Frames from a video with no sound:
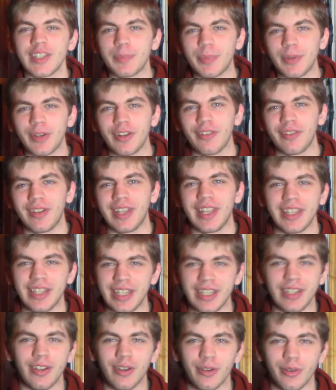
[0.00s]
but in our
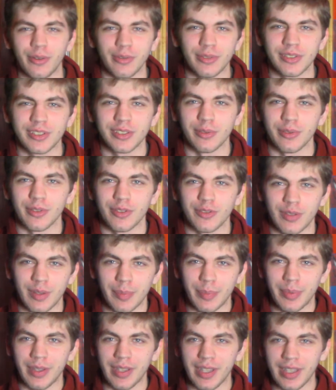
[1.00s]
reality, no store
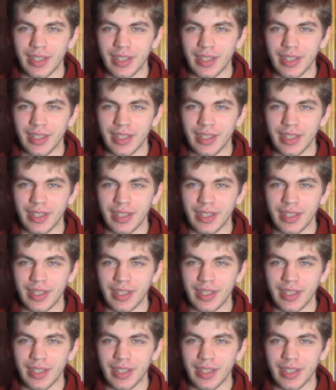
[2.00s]
trip.